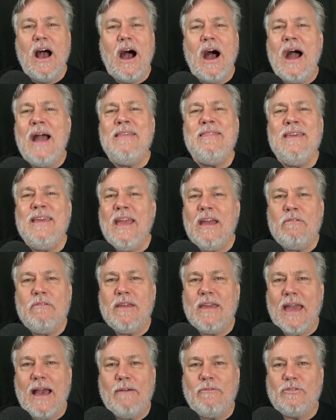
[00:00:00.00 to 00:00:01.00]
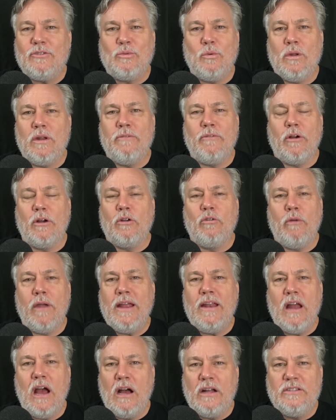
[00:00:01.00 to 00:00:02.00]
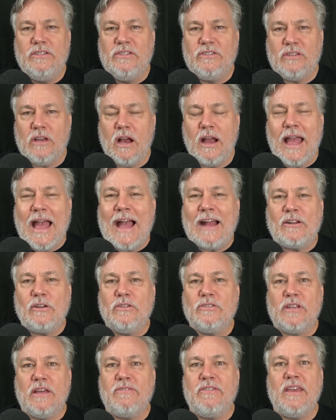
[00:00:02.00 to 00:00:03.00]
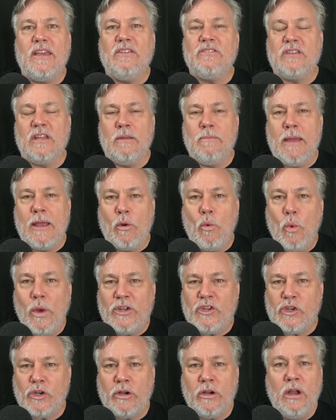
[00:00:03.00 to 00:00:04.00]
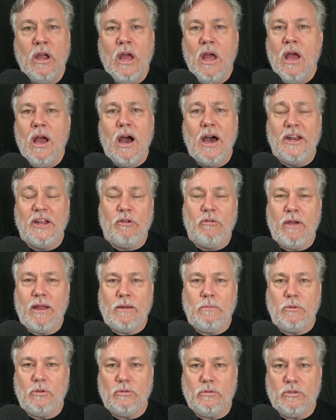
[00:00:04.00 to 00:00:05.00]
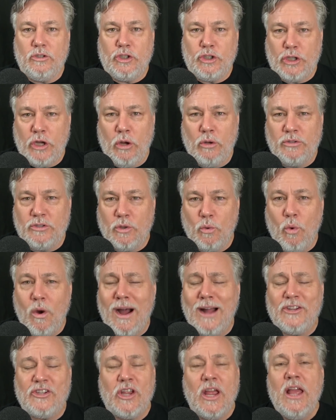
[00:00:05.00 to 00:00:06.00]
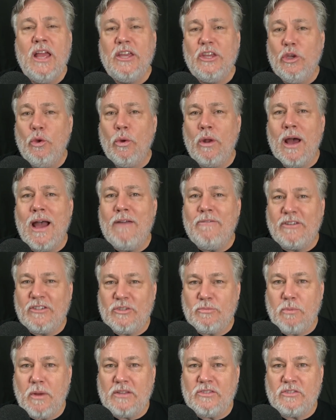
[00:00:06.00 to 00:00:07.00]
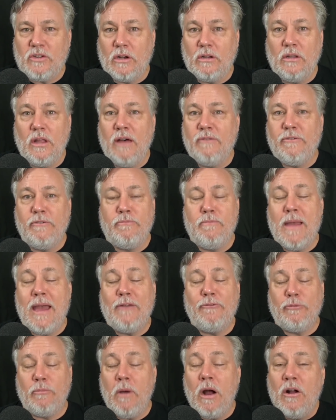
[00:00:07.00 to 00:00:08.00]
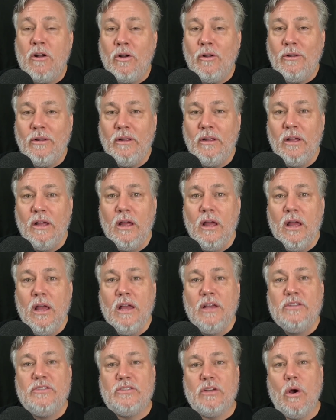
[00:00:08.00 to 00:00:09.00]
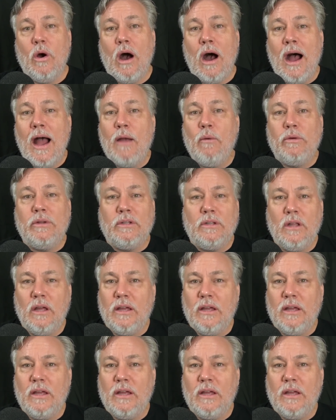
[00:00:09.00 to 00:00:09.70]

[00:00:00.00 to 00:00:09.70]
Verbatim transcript: I think Henry Cavill's one of our great unsung actors. I think he's going to make Witcher an incredible show to watch. You and I have expressed our love of Man from Uncle. So I would.